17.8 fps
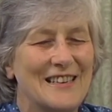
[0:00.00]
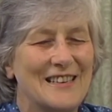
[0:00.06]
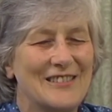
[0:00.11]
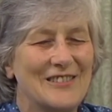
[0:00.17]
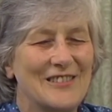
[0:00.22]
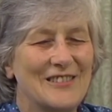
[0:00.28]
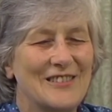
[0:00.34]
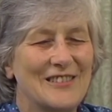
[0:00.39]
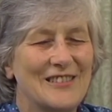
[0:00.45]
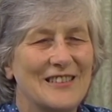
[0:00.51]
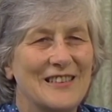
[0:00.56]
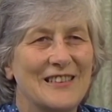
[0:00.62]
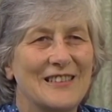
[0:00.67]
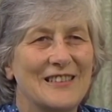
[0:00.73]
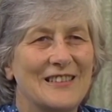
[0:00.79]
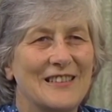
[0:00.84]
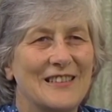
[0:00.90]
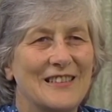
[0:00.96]
just
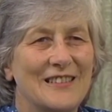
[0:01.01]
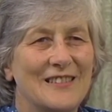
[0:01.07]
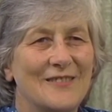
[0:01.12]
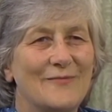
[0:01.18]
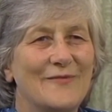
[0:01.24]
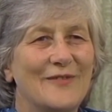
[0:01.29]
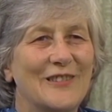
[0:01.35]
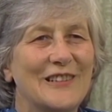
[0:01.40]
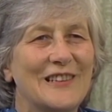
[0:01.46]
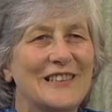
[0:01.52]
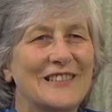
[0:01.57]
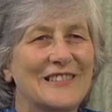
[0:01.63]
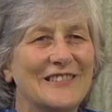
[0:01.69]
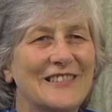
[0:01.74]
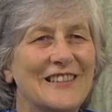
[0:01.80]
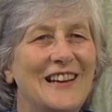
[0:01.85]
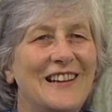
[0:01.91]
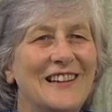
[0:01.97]
get it done. Morning
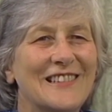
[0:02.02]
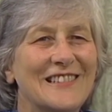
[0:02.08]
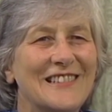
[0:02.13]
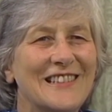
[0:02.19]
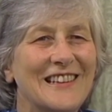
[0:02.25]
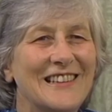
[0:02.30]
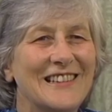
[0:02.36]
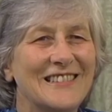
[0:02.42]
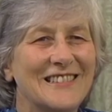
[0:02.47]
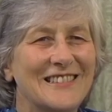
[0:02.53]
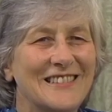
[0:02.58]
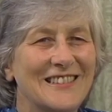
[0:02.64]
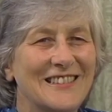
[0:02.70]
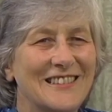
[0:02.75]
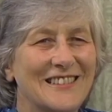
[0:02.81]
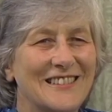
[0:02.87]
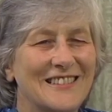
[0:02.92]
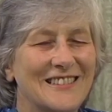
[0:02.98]
till night, yes,
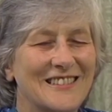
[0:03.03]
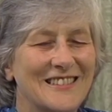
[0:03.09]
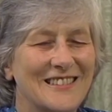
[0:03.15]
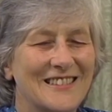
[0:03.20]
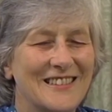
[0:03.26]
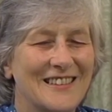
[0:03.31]
yes.